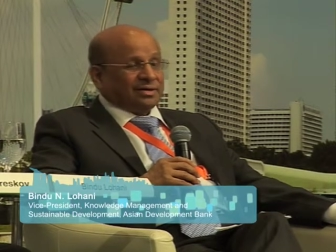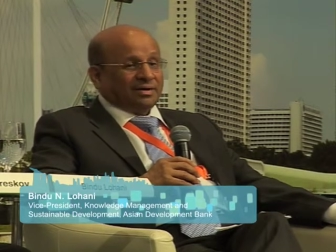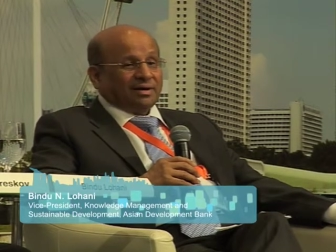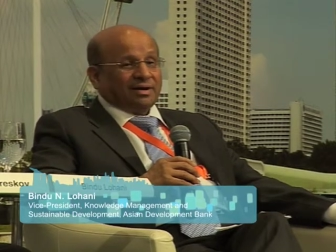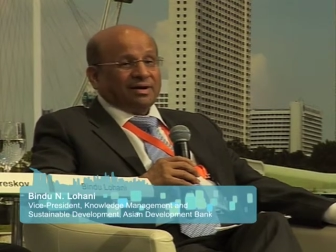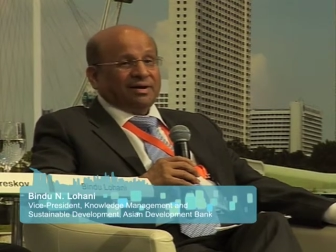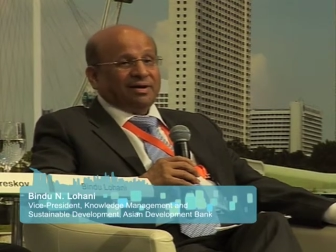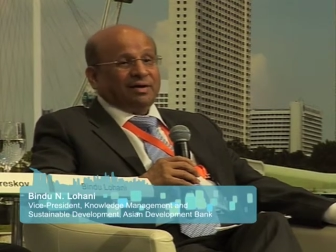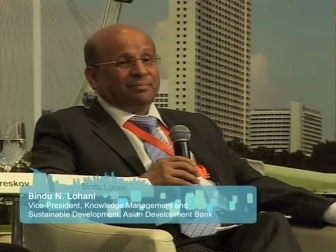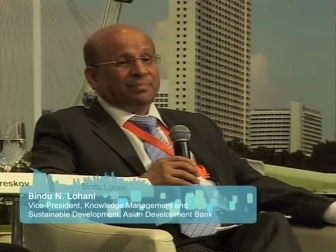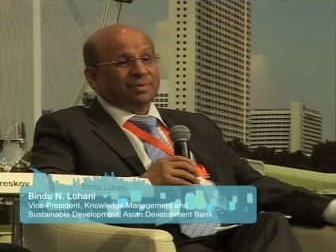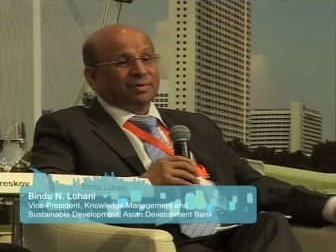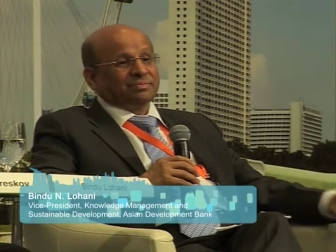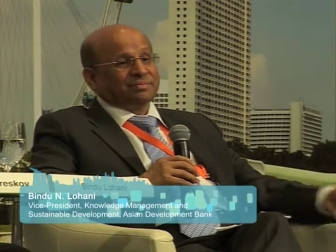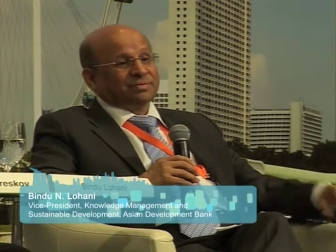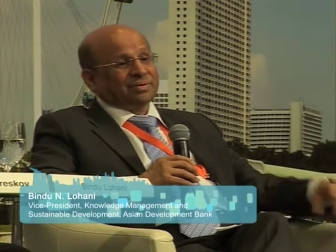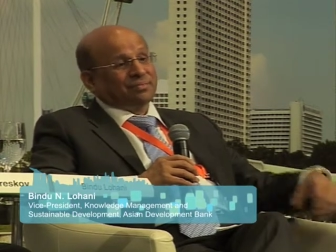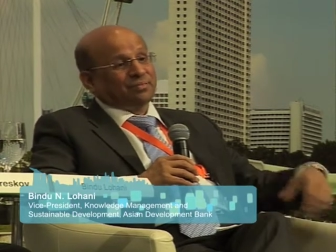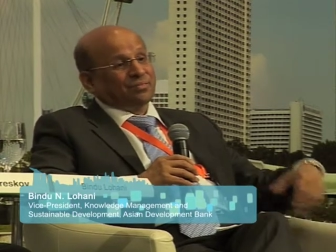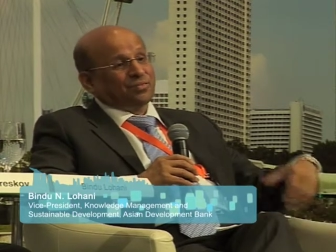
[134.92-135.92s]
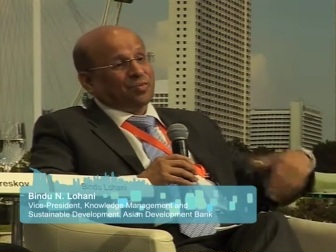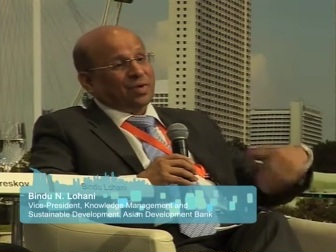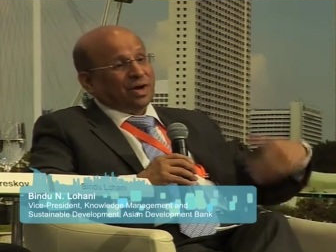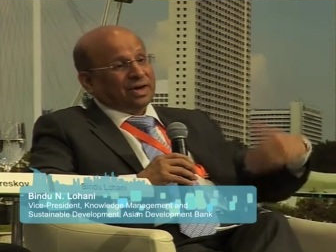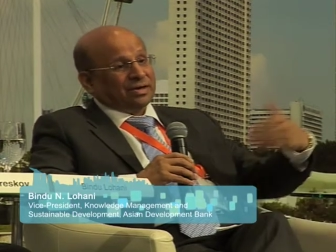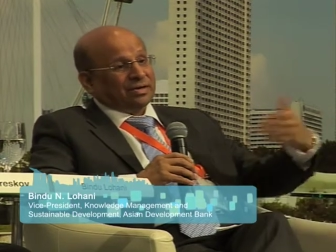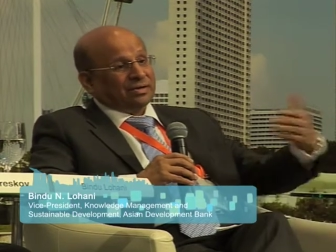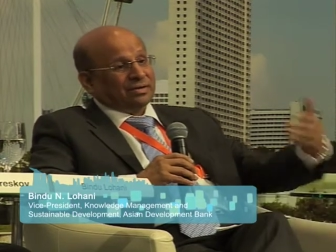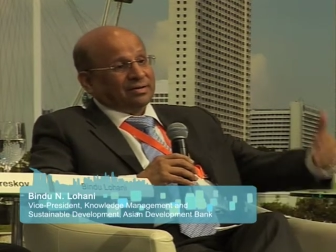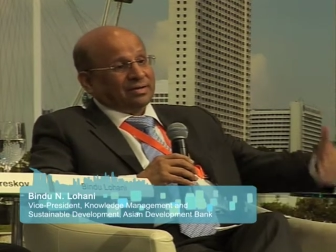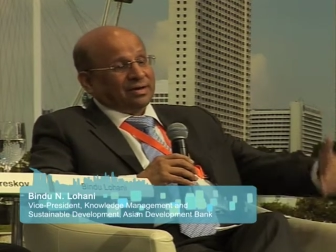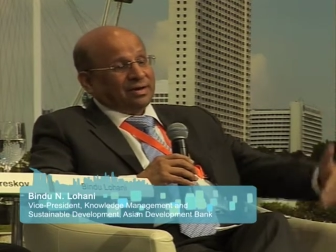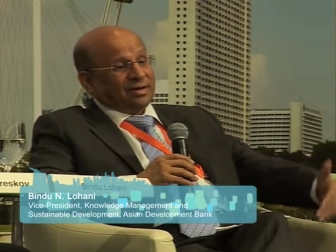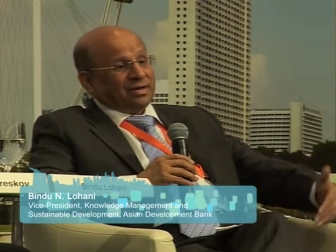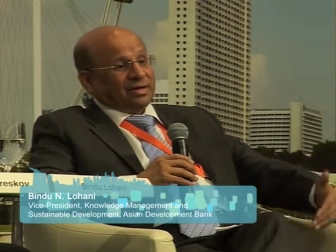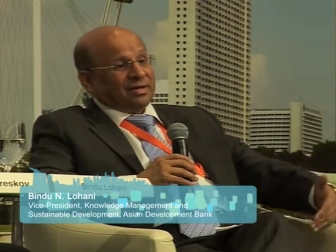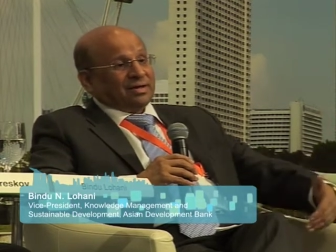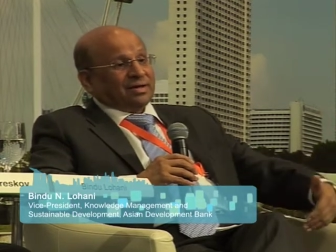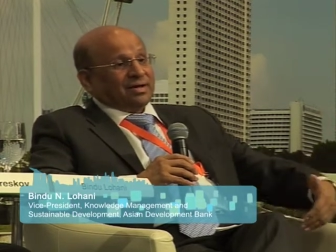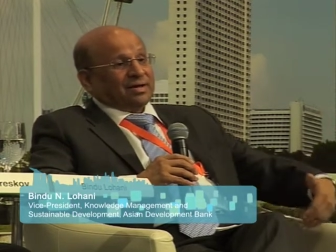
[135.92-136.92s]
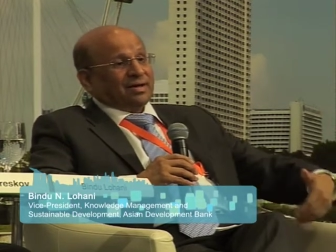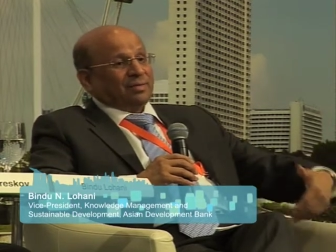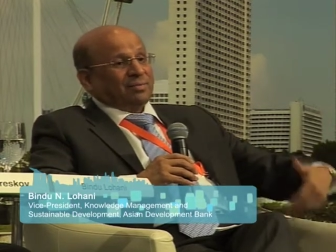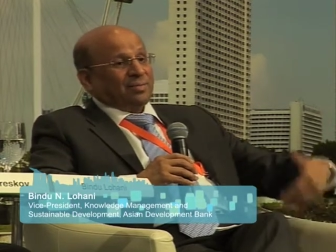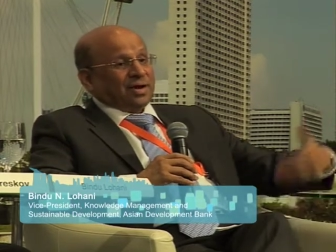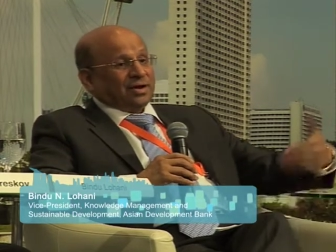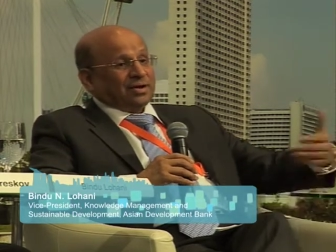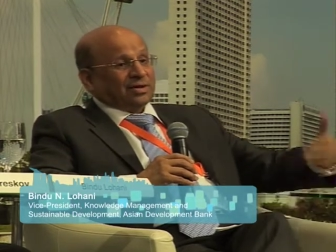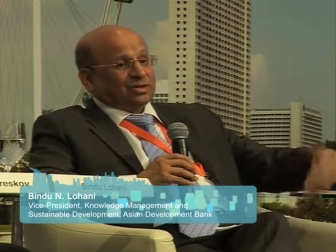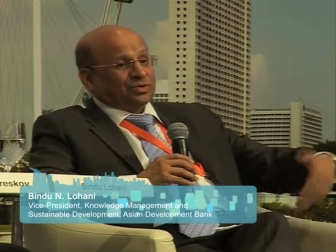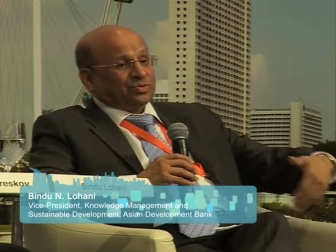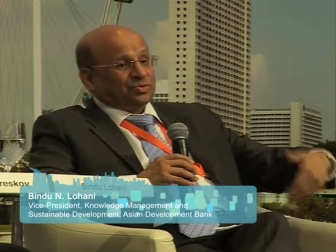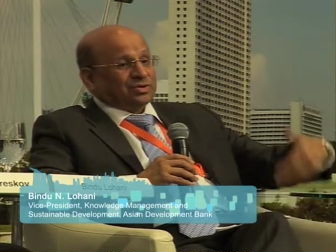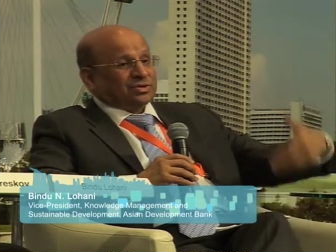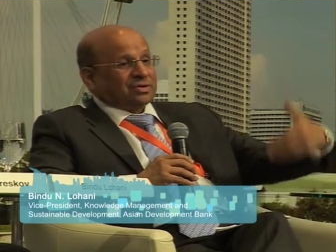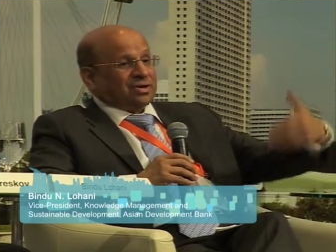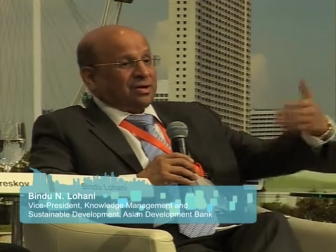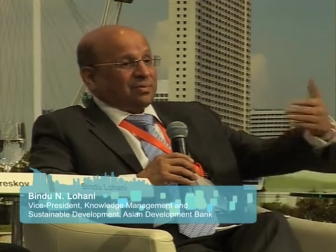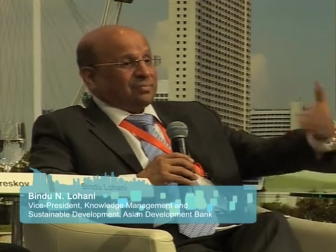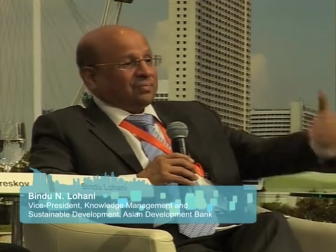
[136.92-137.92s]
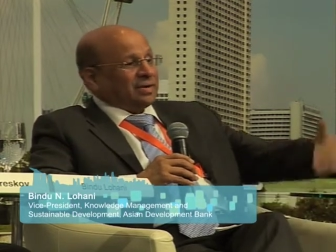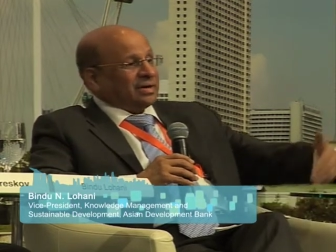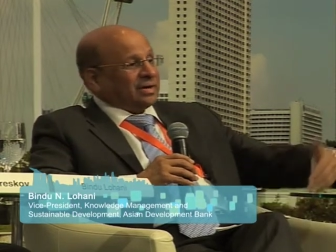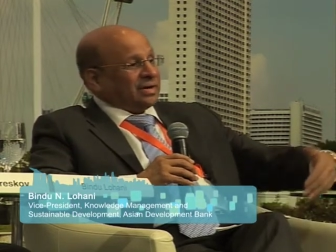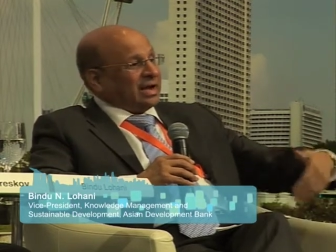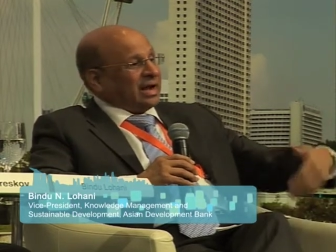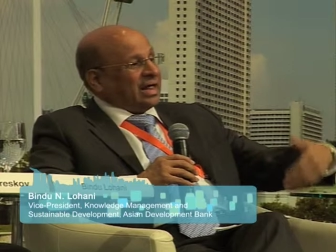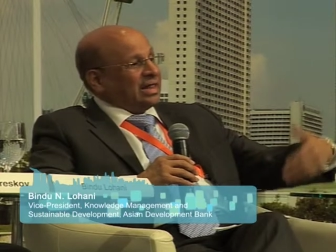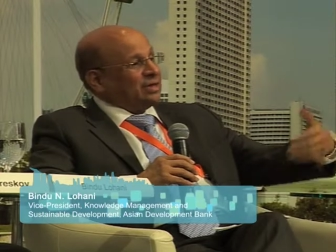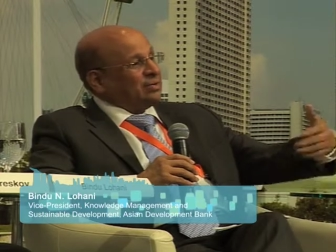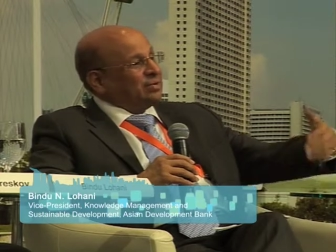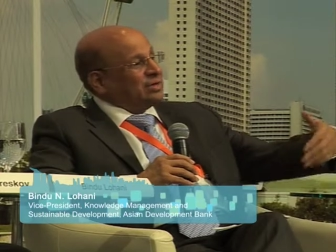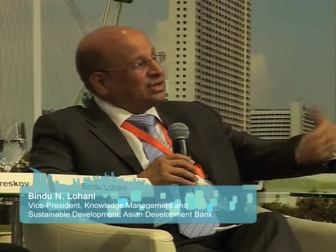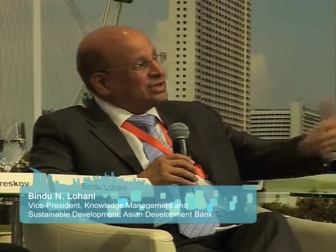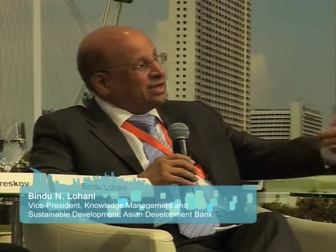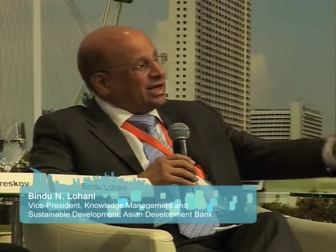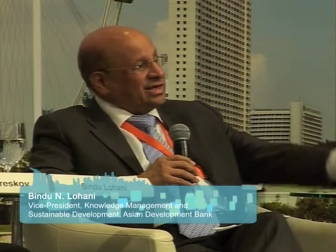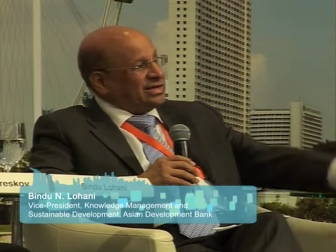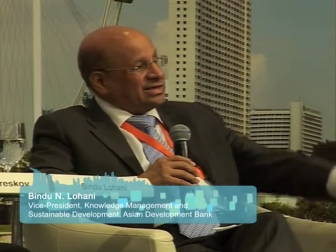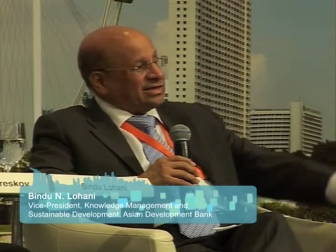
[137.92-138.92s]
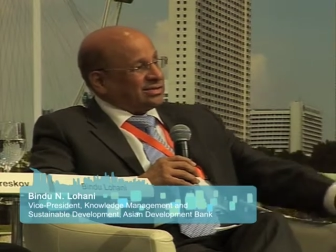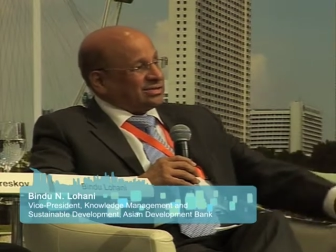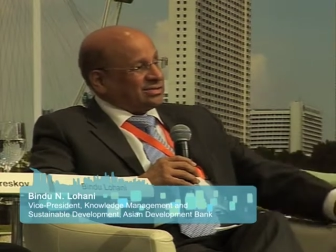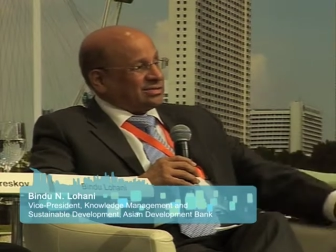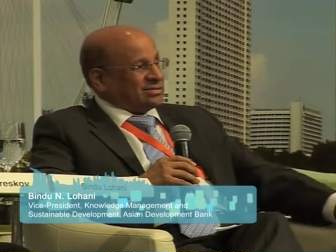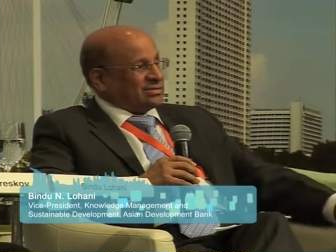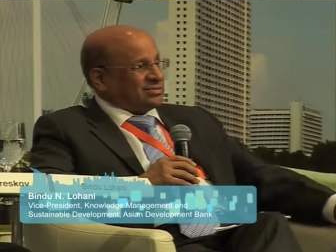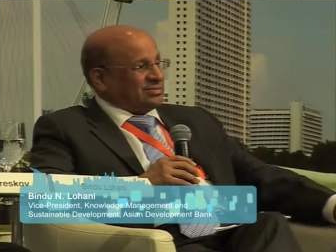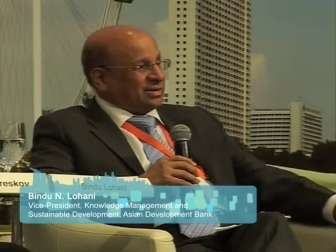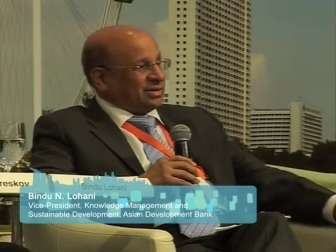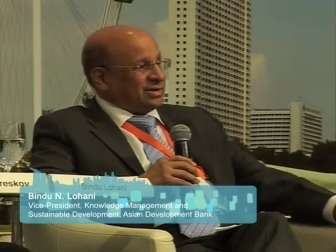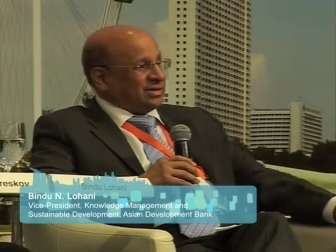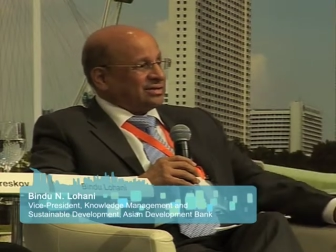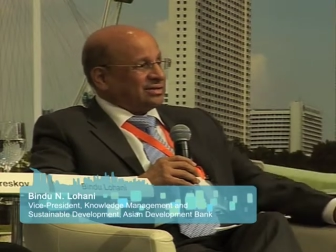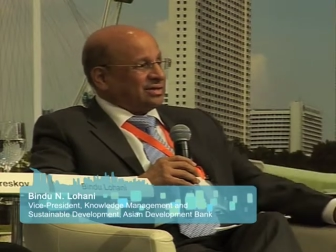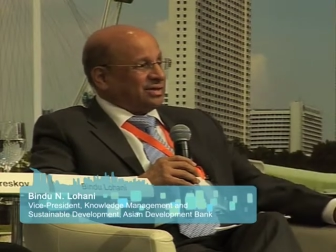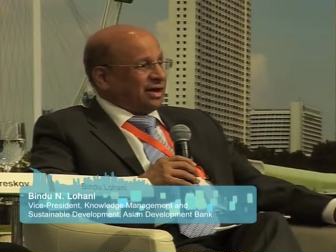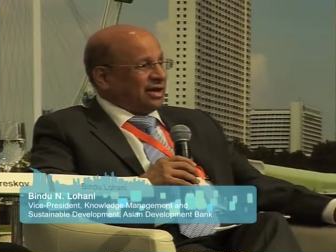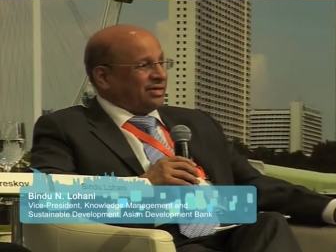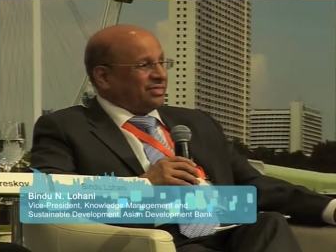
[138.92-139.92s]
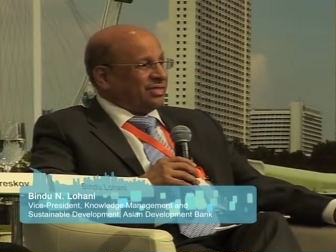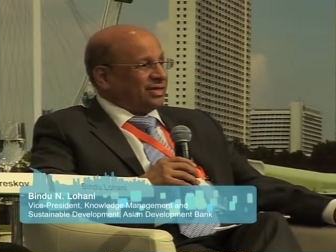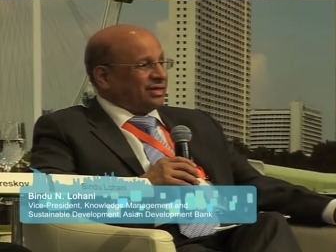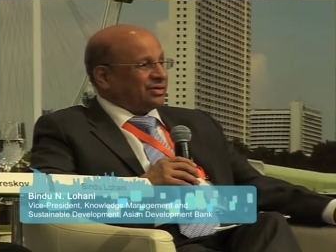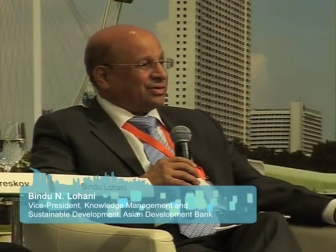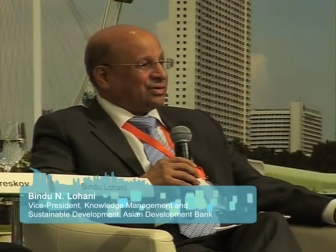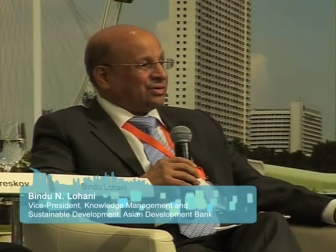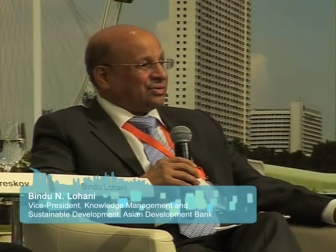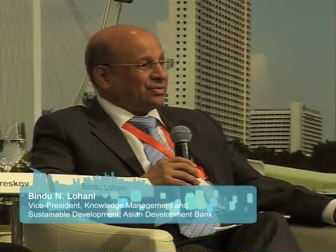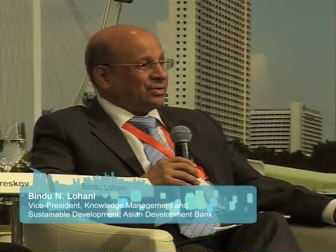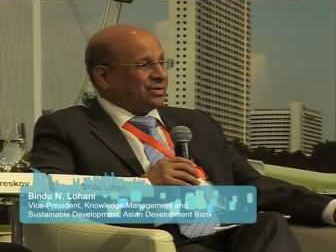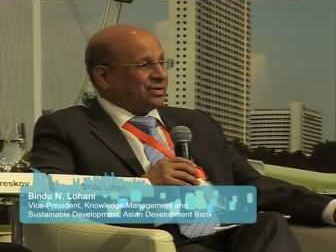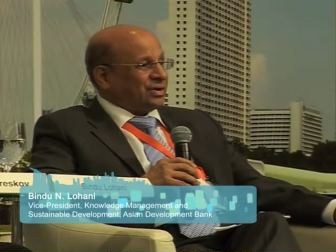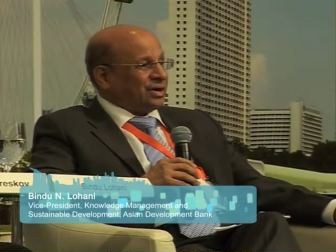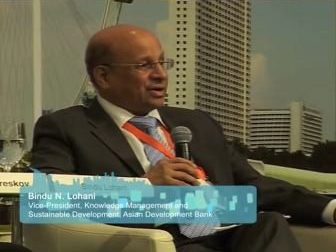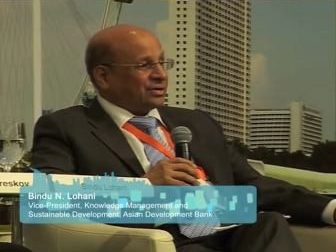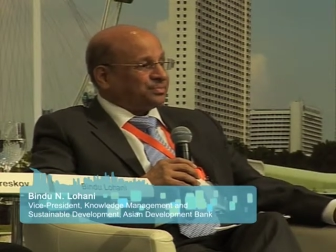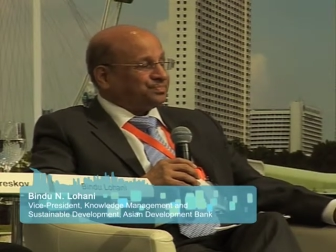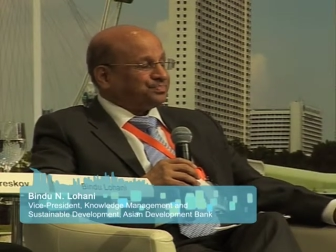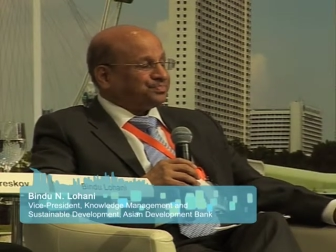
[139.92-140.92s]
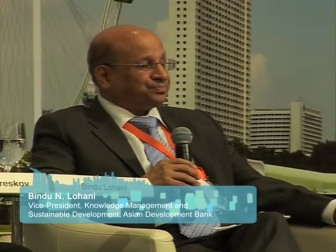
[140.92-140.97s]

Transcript: Uh, some one uh, mayors would come and another will change it, whether it's the right thing to do or not.